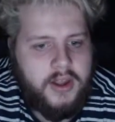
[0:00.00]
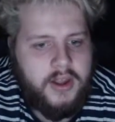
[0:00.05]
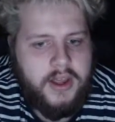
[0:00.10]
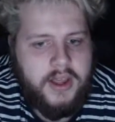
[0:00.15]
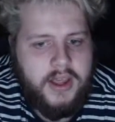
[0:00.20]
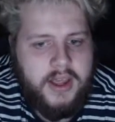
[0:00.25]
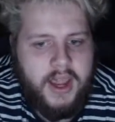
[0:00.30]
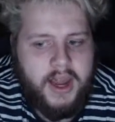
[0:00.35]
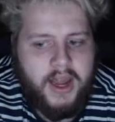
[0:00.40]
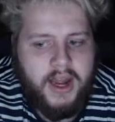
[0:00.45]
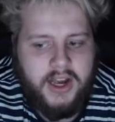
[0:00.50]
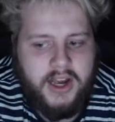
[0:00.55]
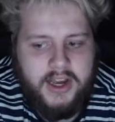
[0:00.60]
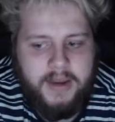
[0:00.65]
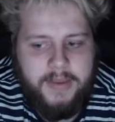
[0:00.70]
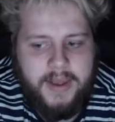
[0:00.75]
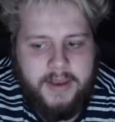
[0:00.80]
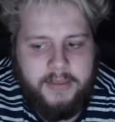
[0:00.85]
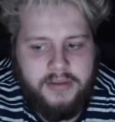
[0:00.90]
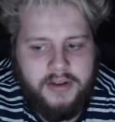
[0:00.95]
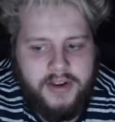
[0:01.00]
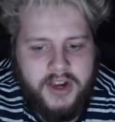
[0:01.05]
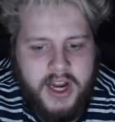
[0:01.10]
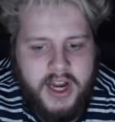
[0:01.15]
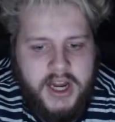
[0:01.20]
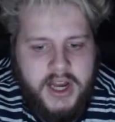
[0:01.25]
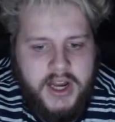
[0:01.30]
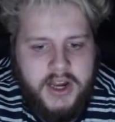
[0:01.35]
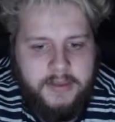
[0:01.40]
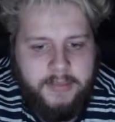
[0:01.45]
and actually be able to
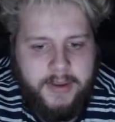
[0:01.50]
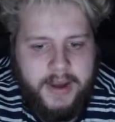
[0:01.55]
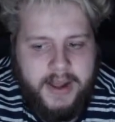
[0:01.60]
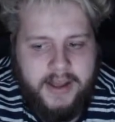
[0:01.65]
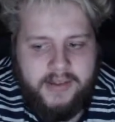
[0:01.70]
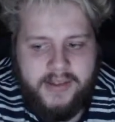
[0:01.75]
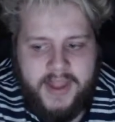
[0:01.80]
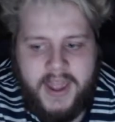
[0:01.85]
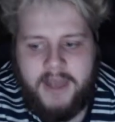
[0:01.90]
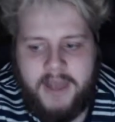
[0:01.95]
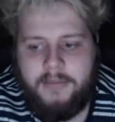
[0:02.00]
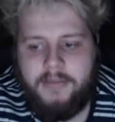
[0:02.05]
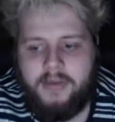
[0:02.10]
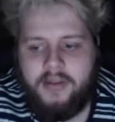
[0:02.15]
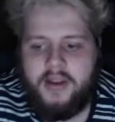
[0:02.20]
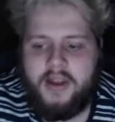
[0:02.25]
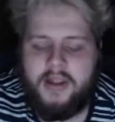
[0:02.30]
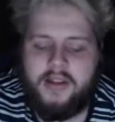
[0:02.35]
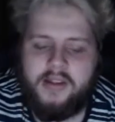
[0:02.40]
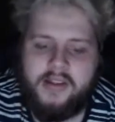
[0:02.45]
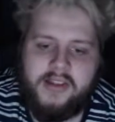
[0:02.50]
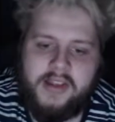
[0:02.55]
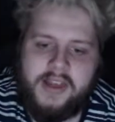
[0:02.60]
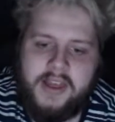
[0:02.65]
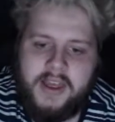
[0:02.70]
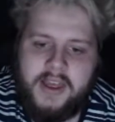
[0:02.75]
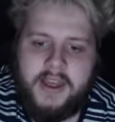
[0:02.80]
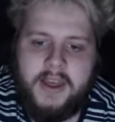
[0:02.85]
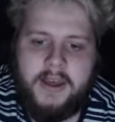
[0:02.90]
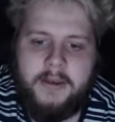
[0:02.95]
change the players' names and
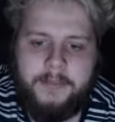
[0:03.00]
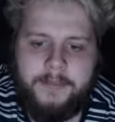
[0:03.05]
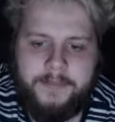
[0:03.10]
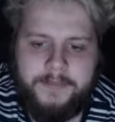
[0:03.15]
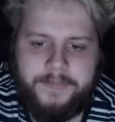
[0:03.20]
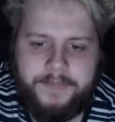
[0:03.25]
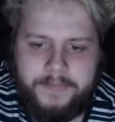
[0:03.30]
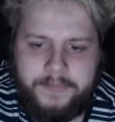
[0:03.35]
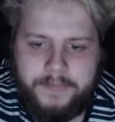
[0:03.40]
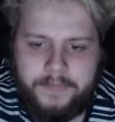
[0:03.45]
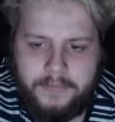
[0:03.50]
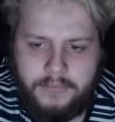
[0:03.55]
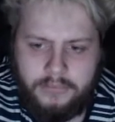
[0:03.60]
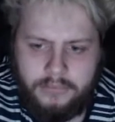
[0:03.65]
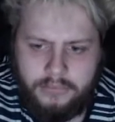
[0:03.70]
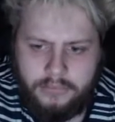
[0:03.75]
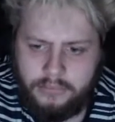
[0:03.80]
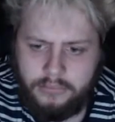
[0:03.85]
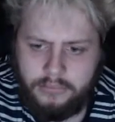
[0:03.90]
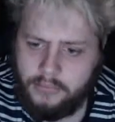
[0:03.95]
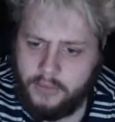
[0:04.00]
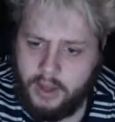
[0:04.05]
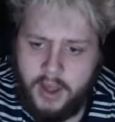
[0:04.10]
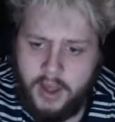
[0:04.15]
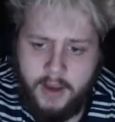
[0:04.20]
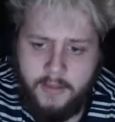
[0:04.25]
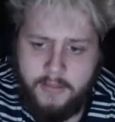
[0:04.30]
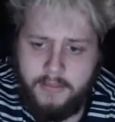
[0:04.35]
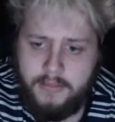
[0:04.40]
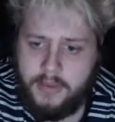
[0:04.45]
see,
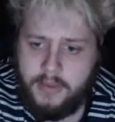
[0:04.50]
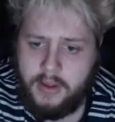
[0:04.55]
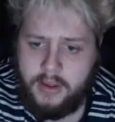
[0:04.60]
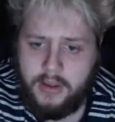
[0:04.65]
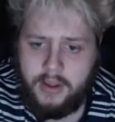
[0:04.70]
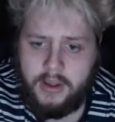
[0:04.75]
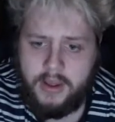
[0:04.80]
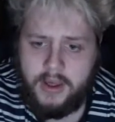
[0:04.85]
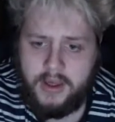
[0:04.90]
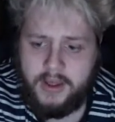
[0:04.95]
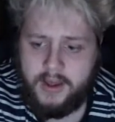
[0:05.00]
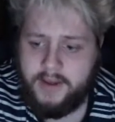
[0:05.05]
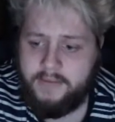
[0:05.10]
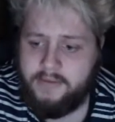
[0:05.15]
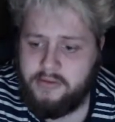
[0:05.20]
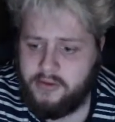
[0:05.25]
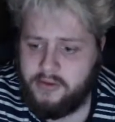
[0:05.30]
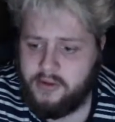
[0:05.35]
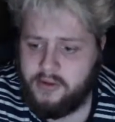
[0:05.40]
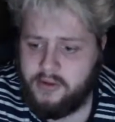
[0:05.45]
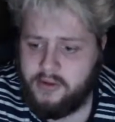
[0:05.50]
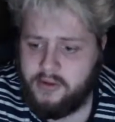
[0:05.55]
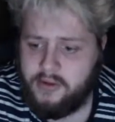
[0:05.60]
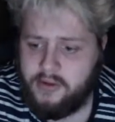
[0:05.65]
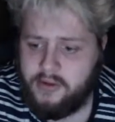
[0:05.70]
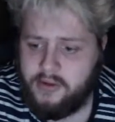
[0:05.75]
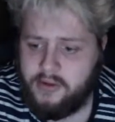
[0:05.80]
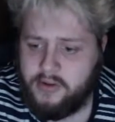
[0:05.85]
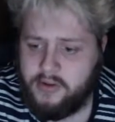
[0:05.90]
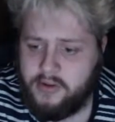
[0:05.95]
kind of have a
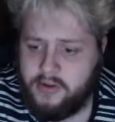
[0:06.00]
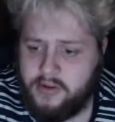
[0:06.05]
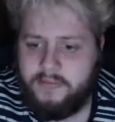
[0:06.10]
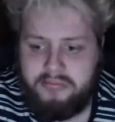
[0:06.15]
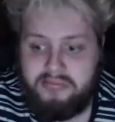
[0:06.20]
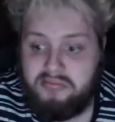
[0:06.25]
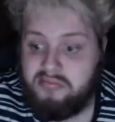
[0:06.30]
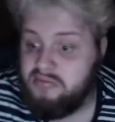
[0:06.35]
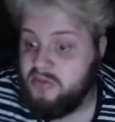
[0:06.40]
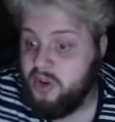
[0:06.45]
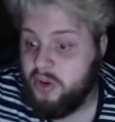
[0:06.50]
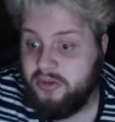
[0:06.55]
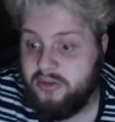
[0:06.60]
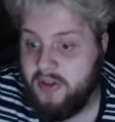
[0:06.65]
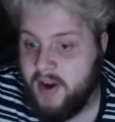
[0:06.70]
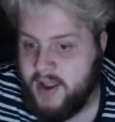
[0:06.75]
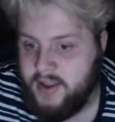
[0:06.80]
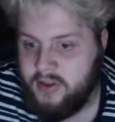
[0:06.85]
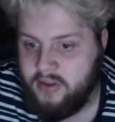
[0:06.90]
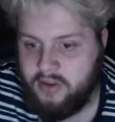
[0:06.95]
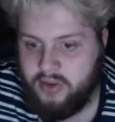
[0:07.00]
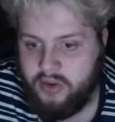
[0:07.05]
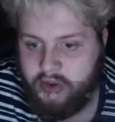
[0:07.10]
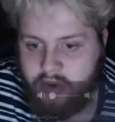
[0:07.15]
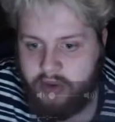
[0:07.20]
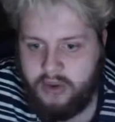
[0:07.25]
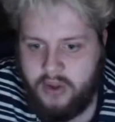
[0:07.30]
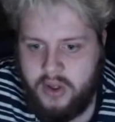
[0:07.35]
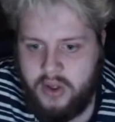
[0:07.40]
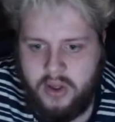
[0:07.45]
squad of your friends
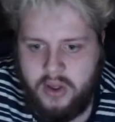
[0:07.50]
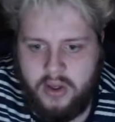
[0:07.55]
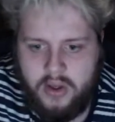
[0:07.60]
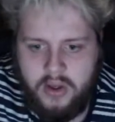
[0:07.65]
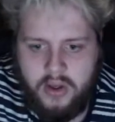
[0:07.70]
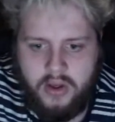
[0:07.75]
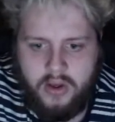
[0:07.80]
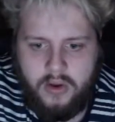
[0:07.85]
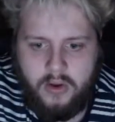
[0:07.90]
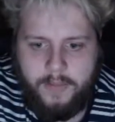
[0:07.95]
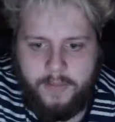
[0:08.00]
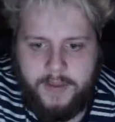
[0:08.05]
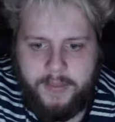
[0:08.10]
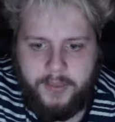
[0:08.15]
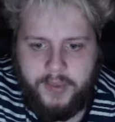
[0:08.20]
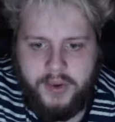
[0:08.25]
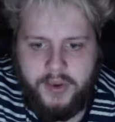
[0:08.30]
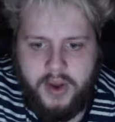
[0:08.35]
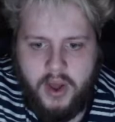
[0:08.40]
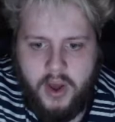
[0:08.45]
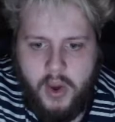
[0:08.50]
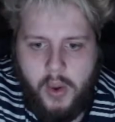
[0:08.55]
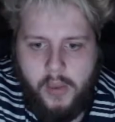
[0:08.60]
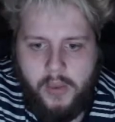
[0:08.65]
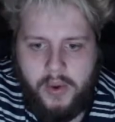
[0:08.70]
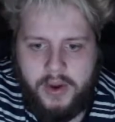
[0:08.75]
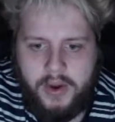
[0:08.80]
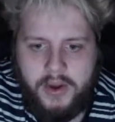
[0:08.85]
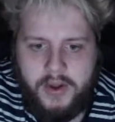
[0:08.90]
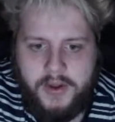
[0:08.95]
or people you know or
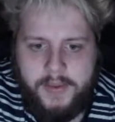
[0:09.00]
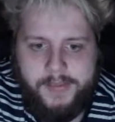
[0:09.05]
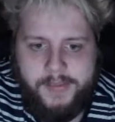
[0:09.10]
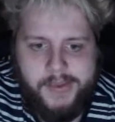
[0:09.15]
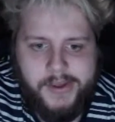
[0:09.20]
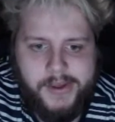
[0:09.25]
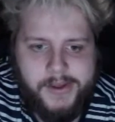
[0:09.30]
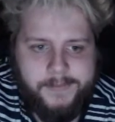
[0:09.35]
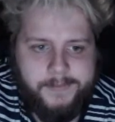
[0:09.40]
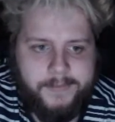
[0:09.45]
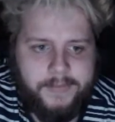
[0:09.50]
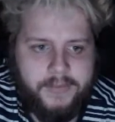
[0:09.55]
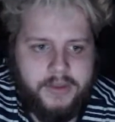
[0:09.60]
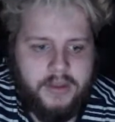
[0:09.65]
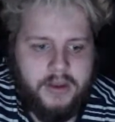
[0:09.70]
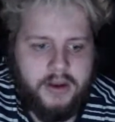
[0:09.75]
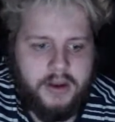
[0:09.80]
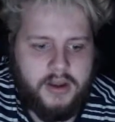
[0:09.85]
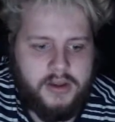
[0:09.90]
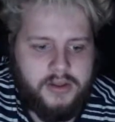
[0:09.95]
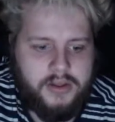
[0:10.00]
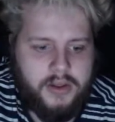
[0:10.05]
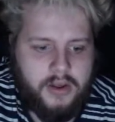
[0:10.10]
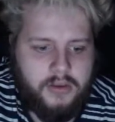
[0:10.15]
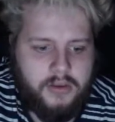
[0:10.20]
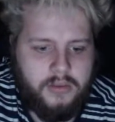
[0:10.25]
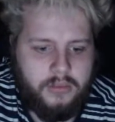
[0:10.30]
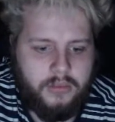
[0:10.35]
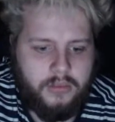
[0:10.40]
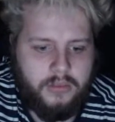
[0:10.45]
whatnot. But I
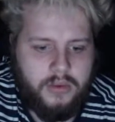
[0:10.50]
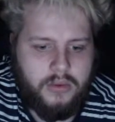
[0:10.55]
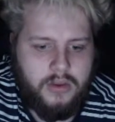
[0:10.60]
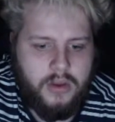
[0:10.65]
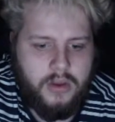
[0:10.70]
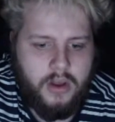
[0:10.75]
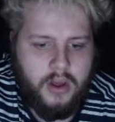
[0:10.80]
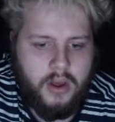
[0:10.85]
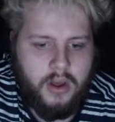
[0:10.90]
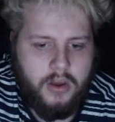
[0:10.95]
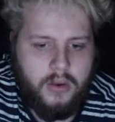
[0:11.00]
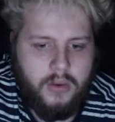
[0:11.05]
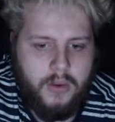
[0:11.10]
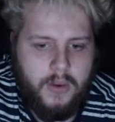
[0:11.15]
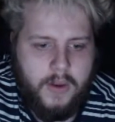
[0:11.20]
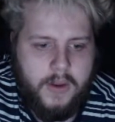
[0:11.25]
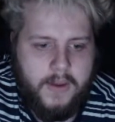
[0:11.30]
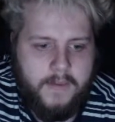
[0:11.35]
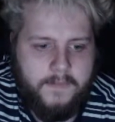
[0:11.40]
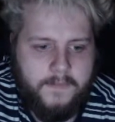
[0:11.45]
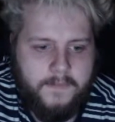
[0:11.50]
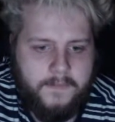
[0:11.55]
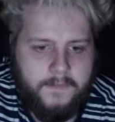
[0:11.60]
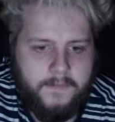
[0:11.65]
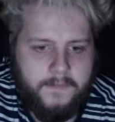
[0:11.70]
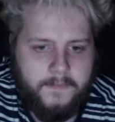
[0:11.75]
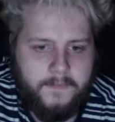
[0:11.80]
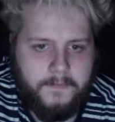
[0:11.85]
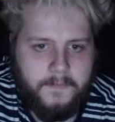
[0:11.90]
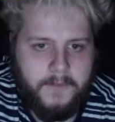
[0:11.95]
don't know
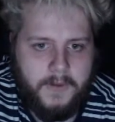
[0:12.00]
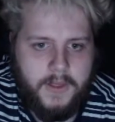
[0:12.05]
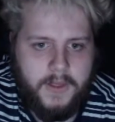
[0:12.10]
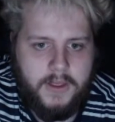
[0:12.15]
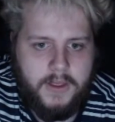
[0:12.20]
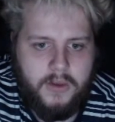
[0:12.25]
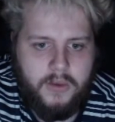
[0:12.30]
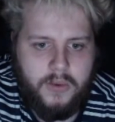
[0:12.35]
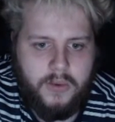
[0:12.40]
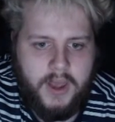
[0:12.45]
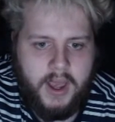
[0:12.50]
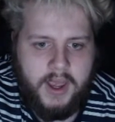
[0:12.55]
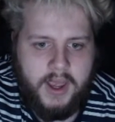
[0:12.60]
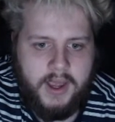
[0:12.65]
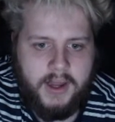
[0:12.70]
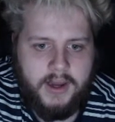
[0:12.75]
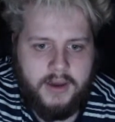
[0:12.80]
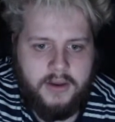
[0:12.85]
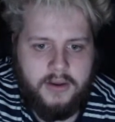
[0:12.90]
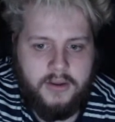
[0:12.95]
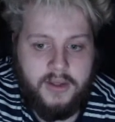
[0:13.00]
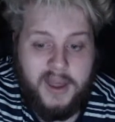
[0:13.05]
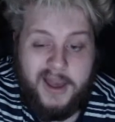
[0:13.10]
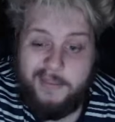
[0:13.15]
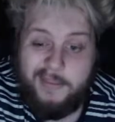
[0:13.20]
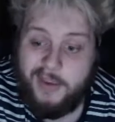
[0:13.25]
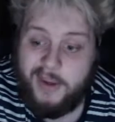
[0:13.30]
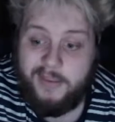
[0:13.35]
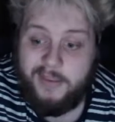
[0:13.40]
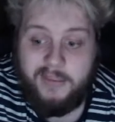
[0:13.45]
if you can do that.
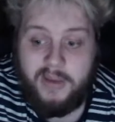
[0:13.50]
But